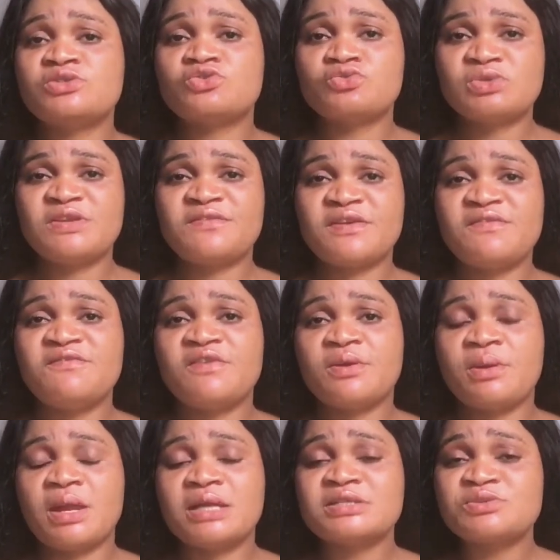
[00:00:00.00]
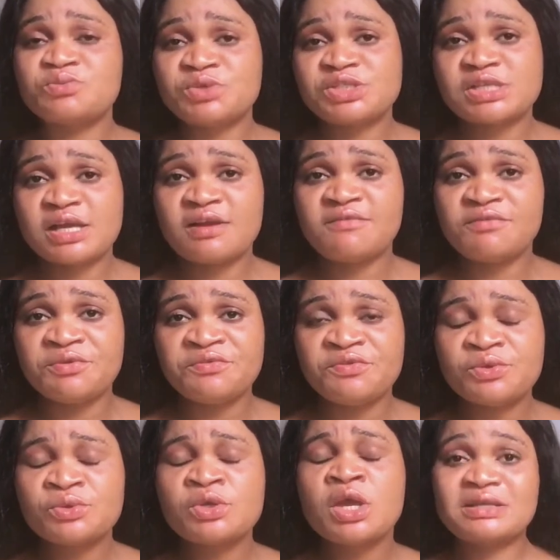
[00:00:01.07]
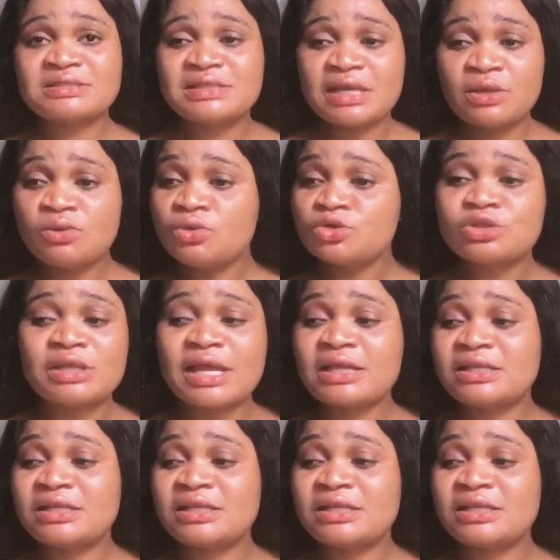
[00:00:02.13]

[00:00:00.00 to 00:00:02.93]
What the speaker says: two different variants which I have reviewed, and they are not